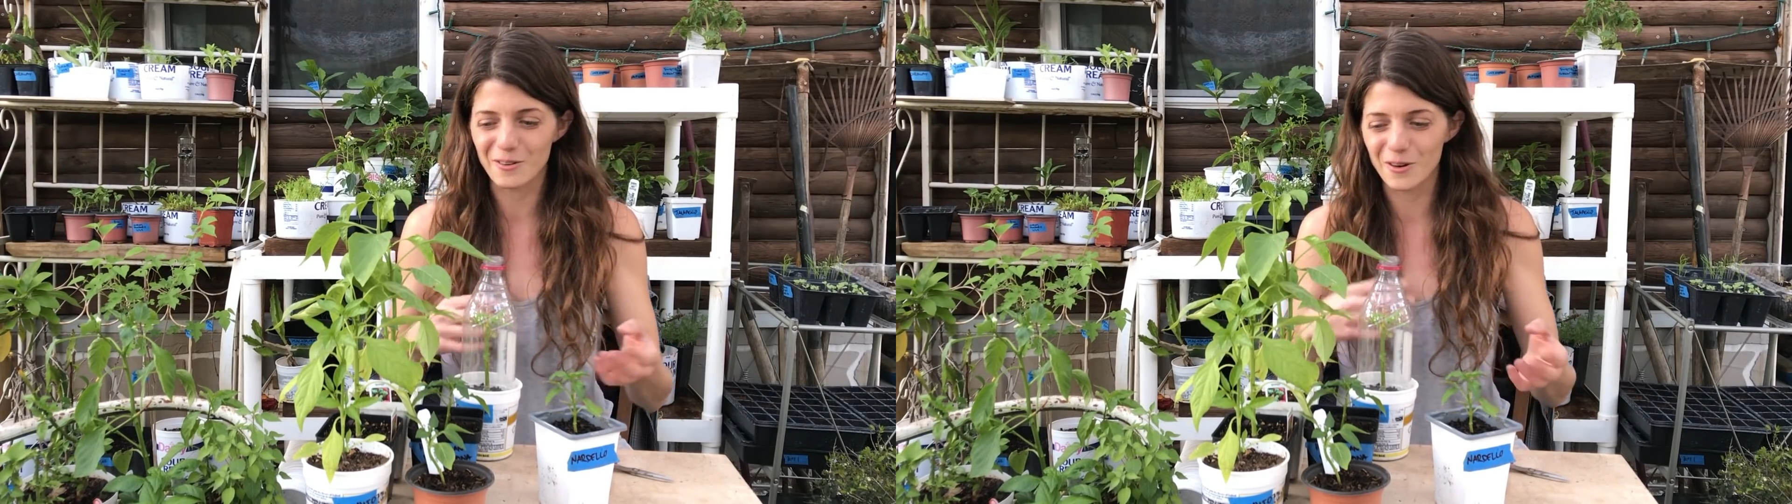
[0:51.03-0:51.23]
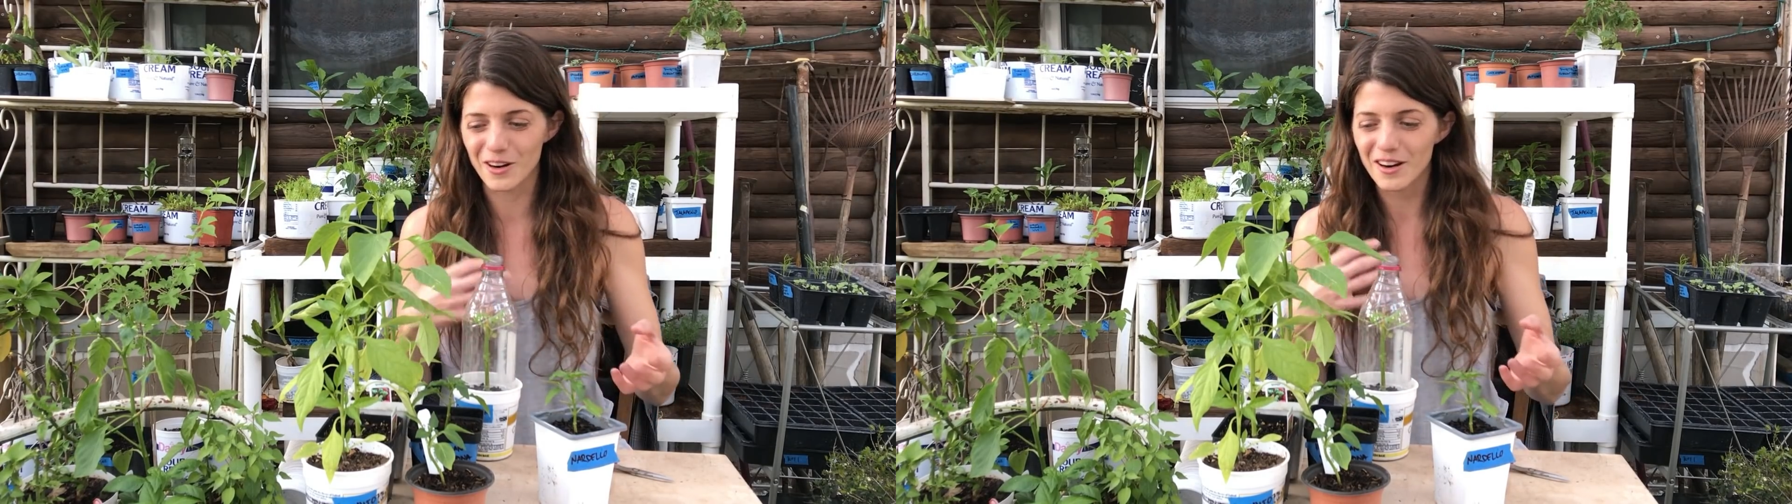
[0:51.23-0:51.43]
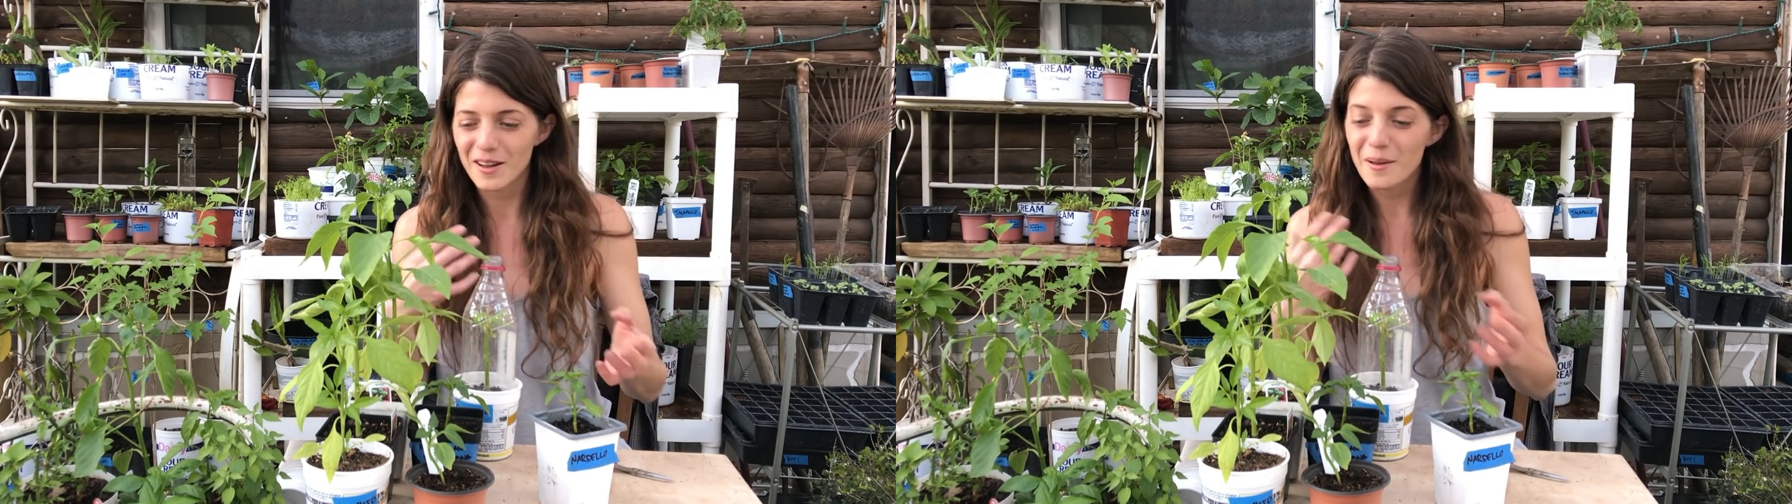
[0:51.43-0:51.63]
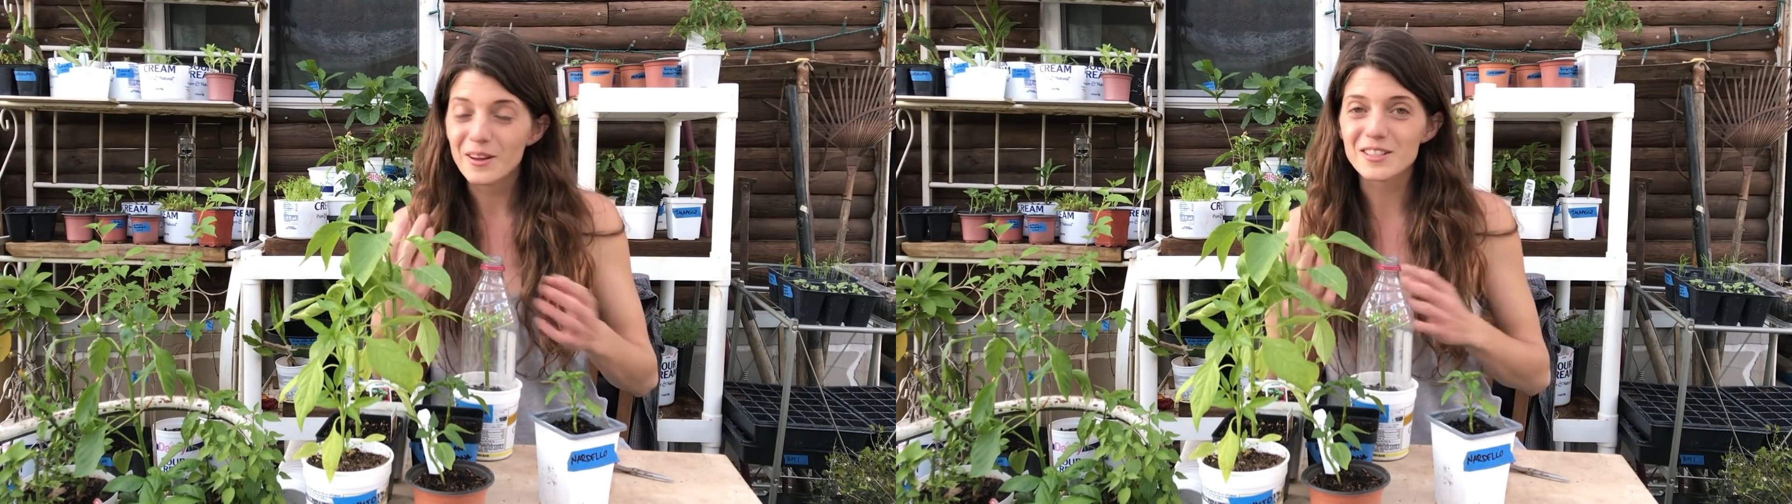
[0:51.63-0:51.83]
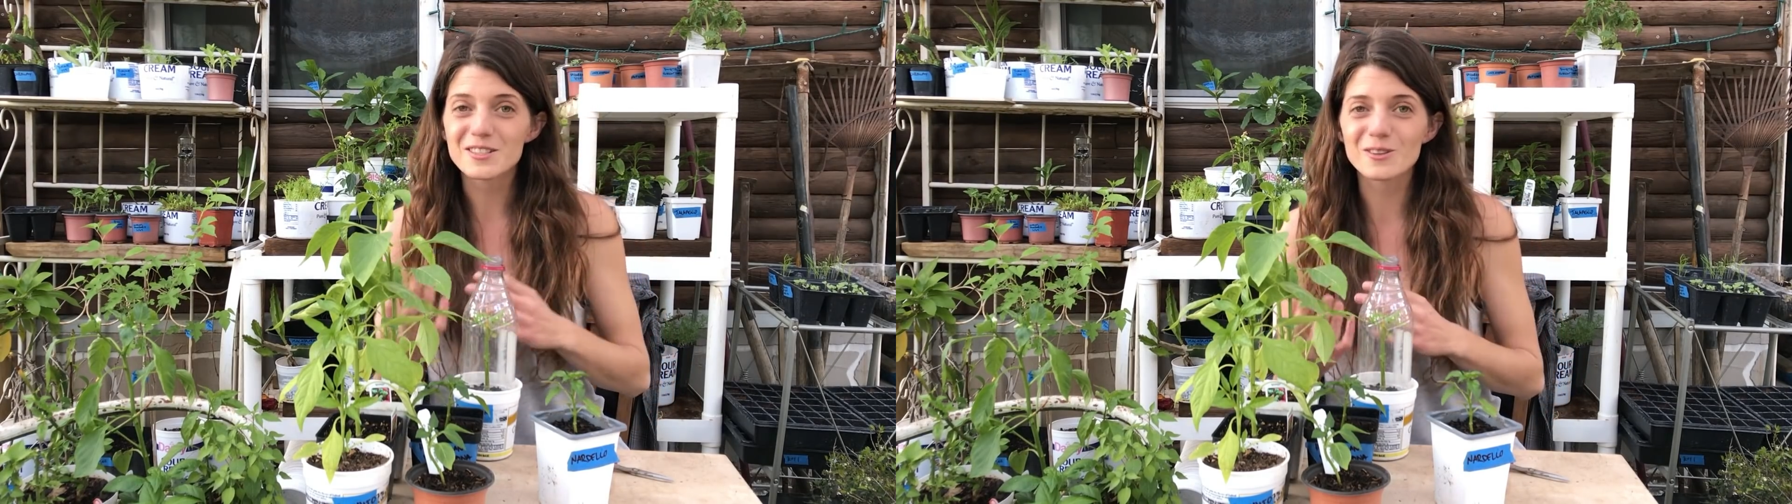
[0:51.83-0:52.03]
or
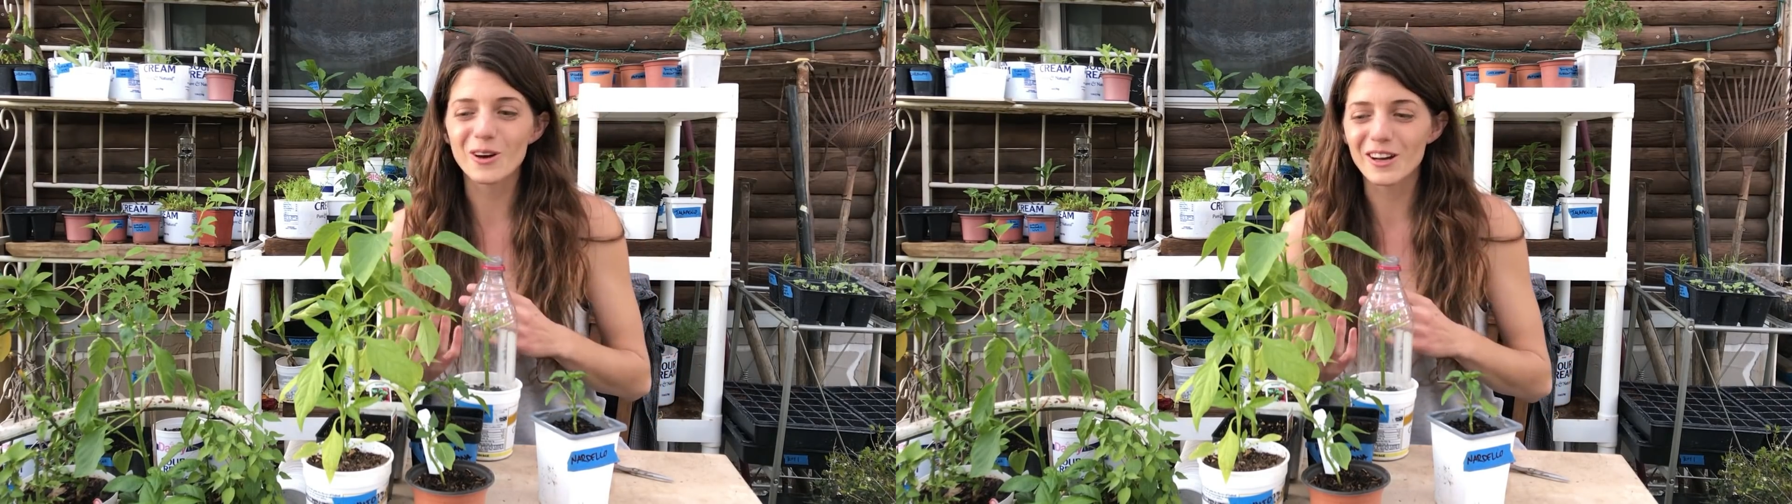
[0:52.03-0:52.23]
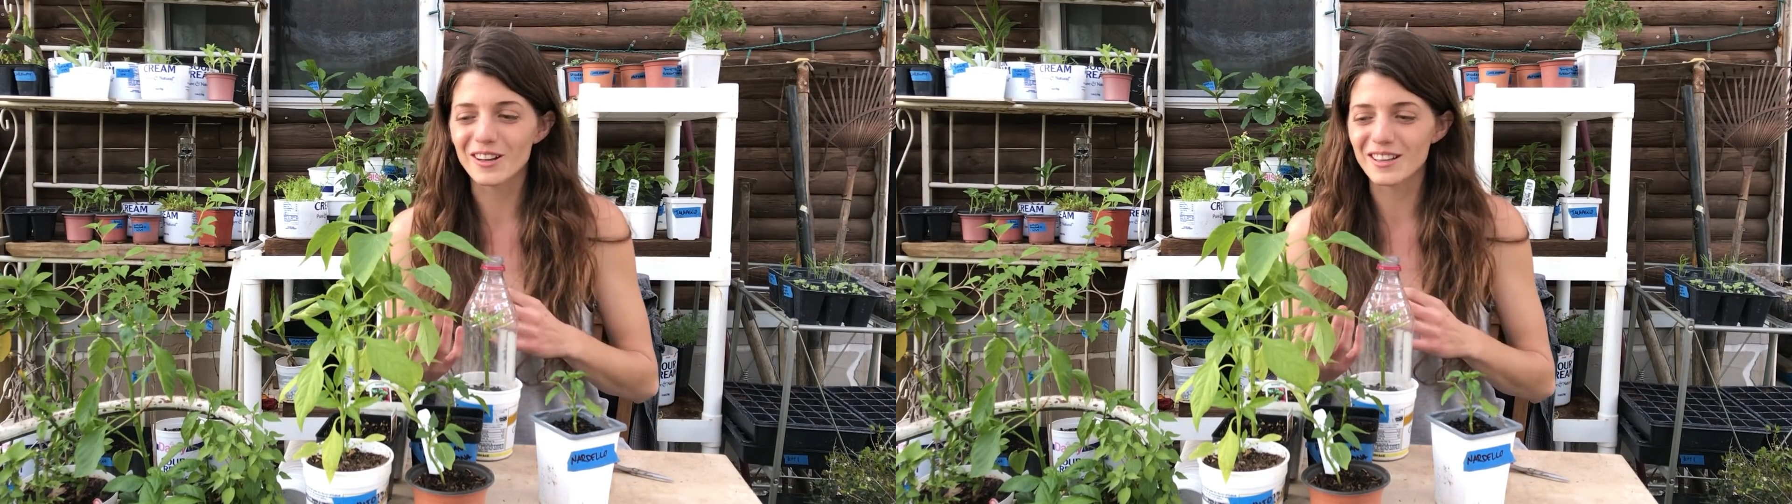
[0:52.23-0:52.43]
good soil